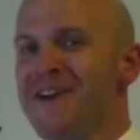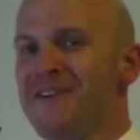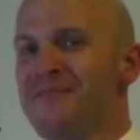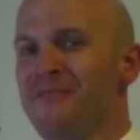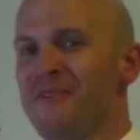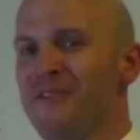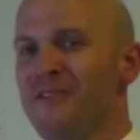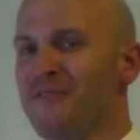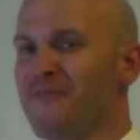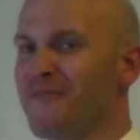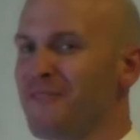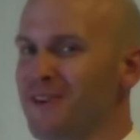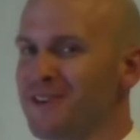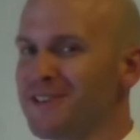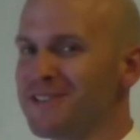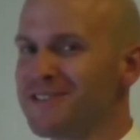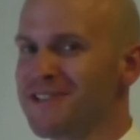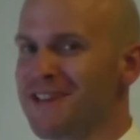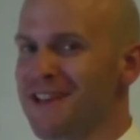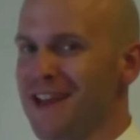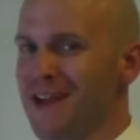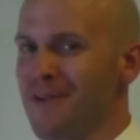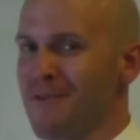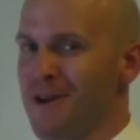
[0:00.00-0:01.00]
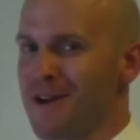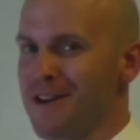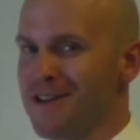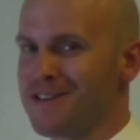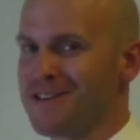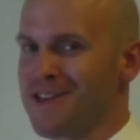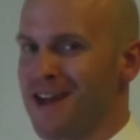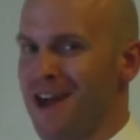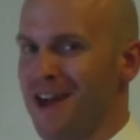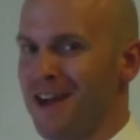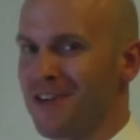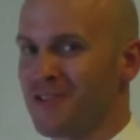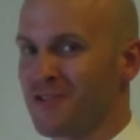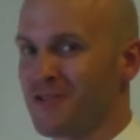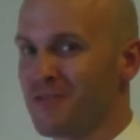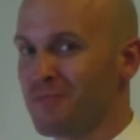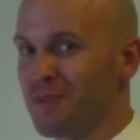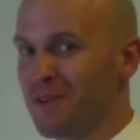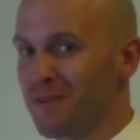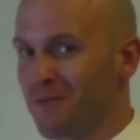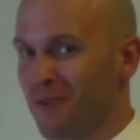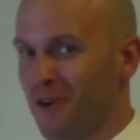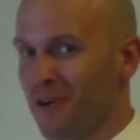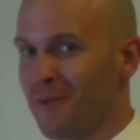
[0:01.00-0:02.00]
Well, the first thing I want to talk to
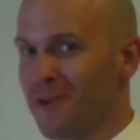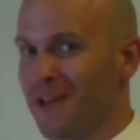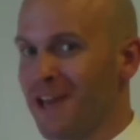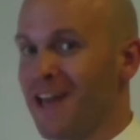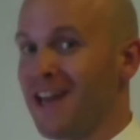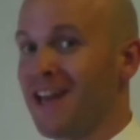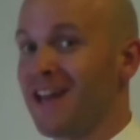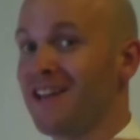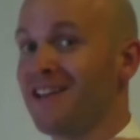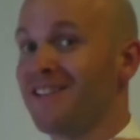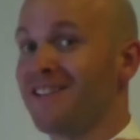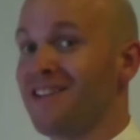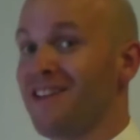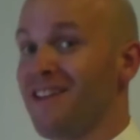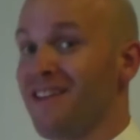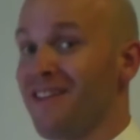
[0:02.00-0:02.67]
before we get into